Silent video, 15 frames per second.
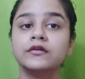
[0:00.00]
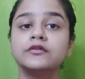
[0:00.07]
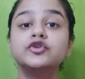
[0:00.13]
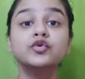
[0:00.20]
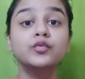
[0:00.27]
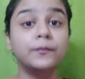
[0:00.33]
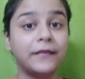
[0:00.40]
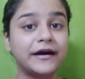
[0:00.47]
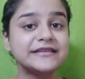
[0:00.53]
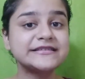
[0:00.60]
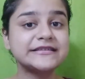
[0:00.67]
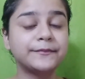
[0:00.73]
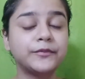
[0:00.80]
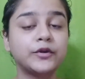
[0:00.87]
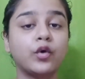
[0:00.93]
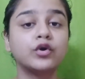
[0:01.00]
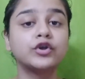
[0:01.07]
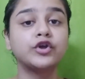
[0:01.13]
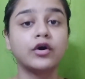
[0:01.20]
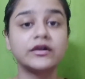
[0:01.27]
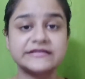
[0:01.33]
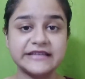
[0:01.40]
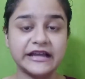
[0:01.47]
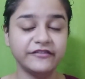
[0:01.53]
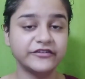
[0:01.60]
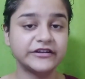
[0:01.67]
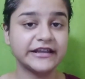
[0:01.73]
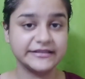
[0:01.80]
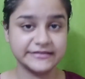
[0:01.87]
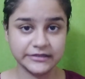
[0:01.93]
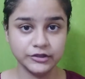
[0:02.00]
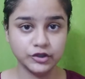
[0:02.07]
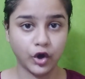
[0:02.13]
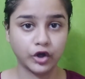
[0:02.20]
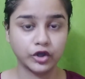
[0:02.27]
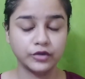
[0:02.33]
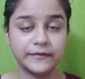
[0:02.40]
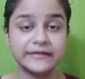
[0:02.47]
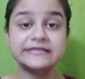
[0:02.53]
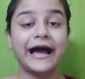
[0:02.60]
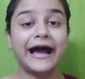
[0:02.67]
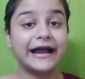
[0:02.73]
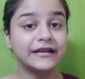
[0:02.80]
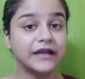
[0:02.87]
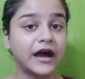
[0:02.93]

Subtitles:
You must upload your self-attested documents and